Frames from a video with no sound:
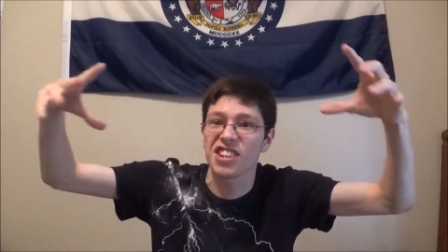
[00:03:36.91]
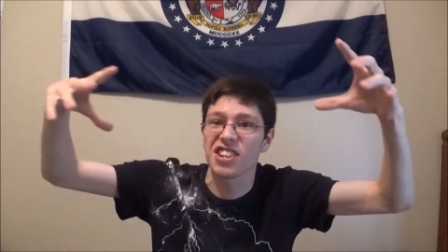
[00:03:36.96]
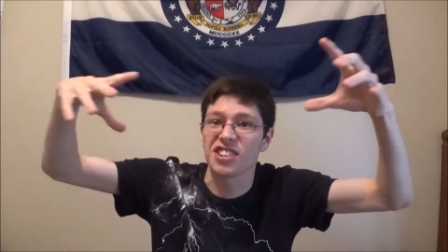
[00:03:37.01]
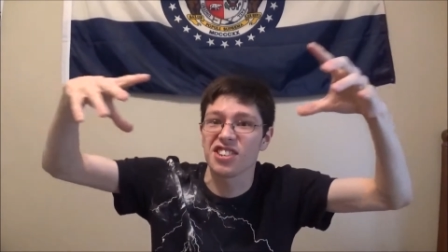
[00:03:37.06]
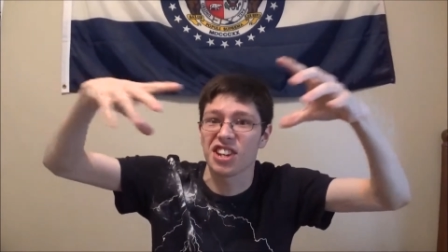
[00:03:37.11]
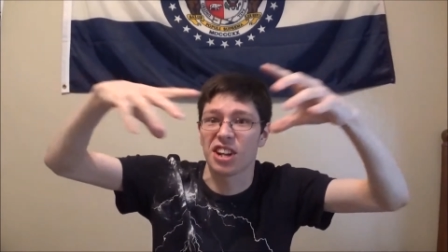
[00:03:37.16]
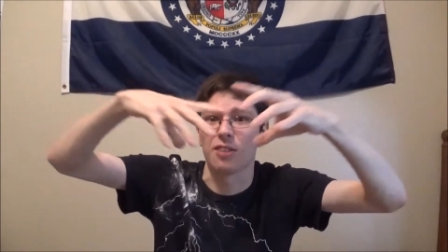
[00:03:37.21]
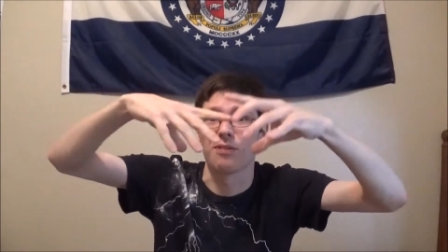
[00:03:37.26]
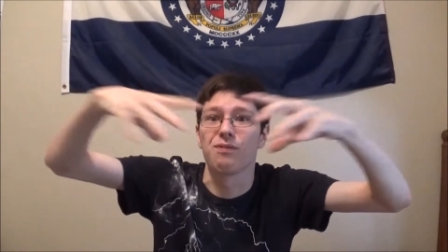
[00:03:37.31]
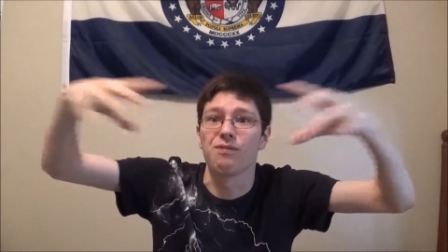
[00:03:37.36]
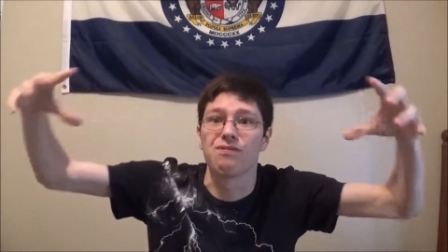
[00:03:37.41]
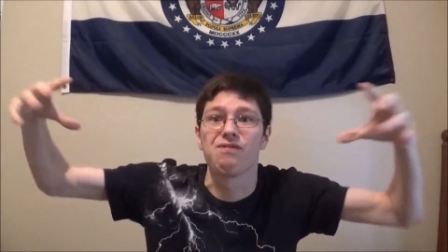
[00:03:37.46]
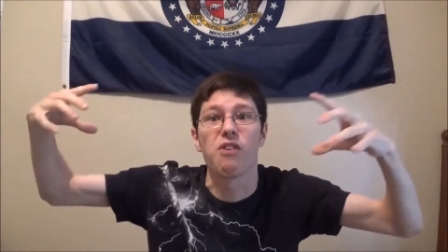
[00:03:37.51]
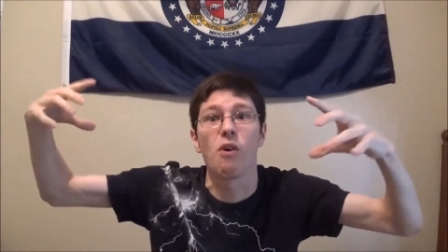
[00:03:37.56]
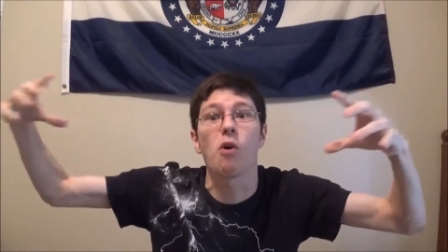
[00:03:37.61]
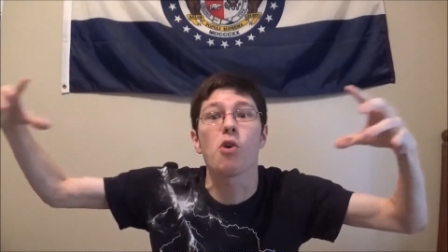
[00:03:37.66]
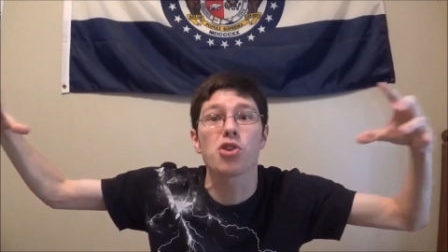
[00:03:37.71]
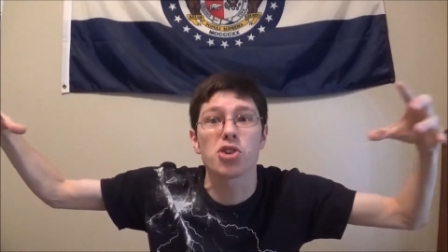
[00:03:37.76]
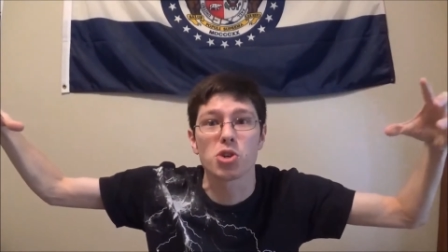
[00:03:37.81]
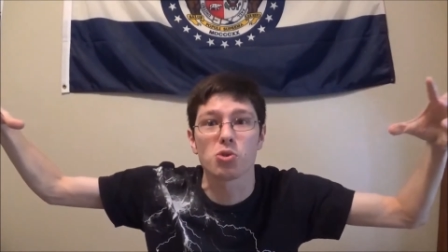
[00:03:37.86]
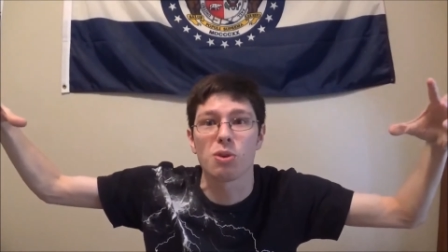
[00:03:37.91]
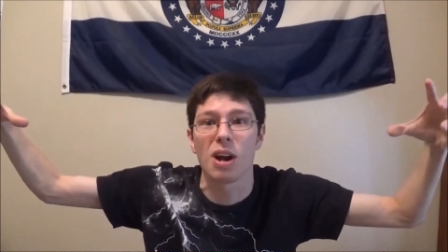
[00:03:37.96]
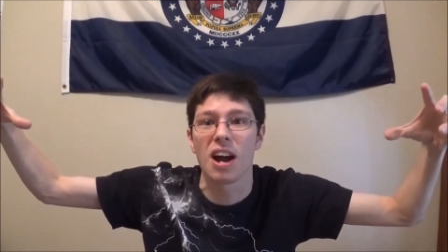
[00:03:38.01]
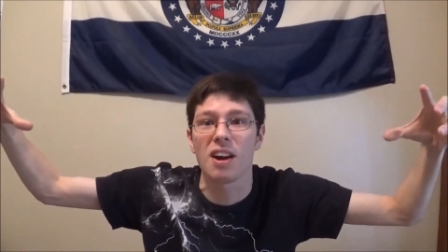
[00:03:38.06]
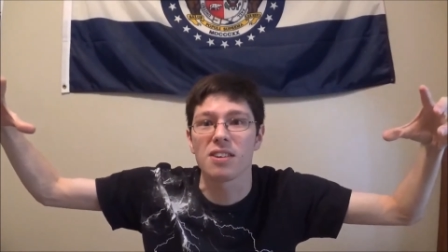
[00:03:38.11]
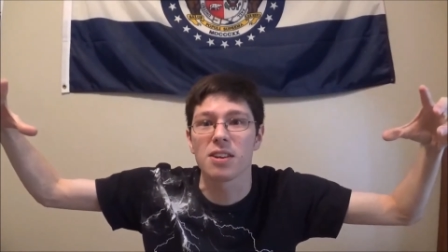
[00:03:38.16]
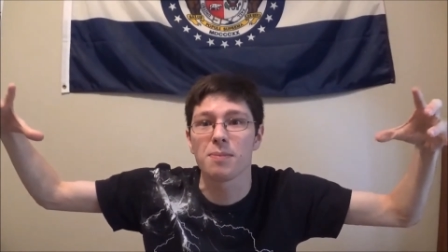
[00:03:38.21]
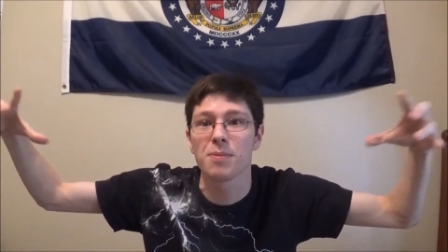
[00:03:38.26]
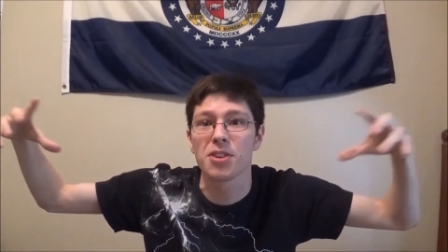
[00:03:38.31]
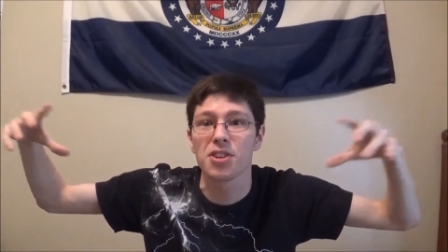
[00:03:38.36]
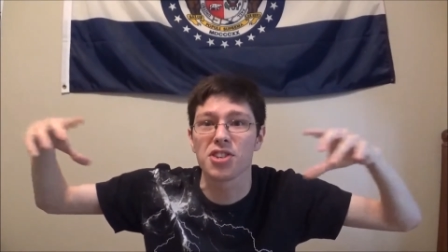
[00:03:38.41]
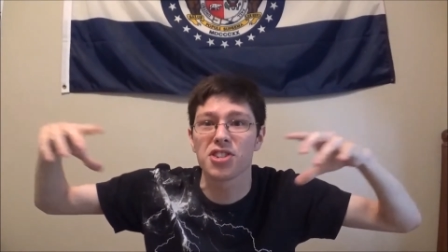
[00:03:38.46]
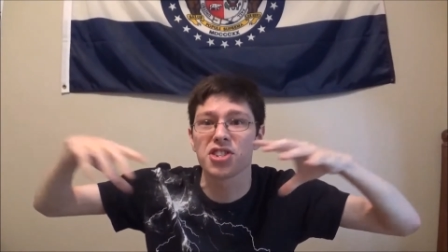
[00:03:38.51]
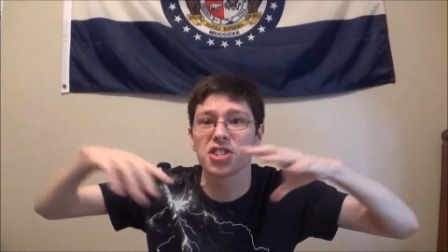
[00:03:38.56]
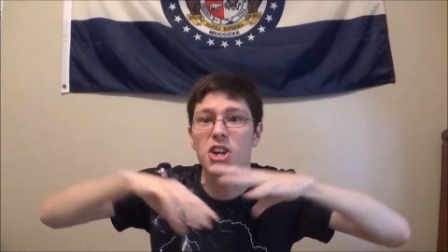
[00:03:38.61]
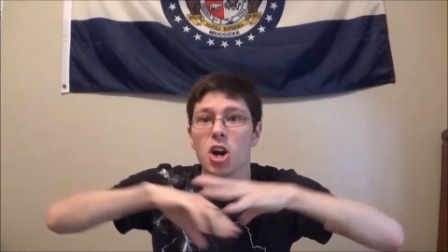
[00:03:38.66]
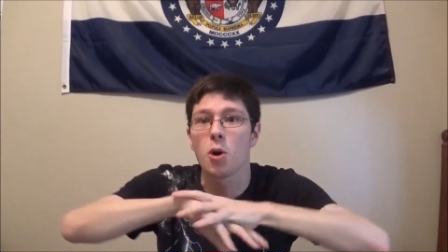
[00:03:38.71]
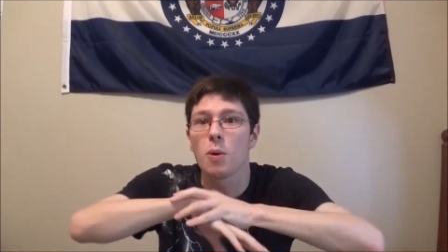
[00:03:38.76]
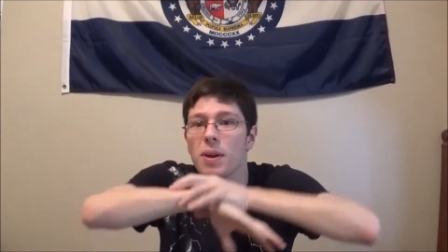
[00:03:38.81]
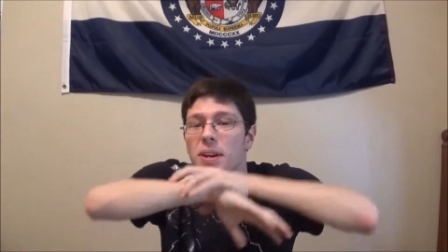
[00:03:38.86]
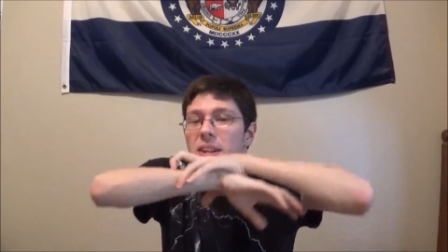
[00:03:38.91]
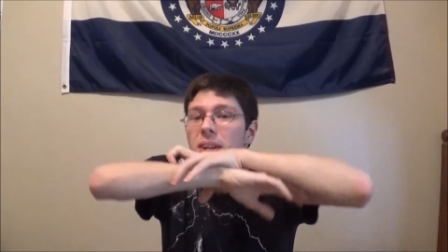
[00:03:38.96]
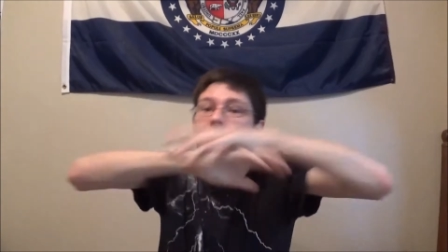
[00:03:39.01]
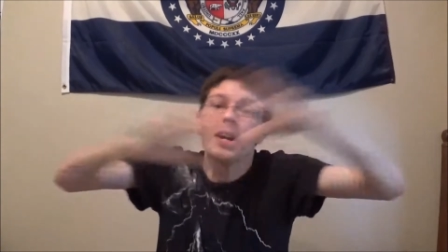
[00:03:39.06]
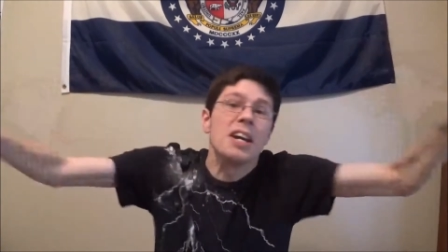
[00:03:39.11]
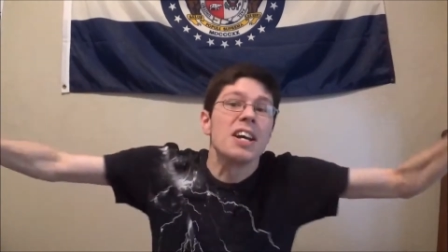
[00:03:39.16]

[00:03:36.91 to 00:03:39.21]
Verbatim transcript: this, like force around him just to go and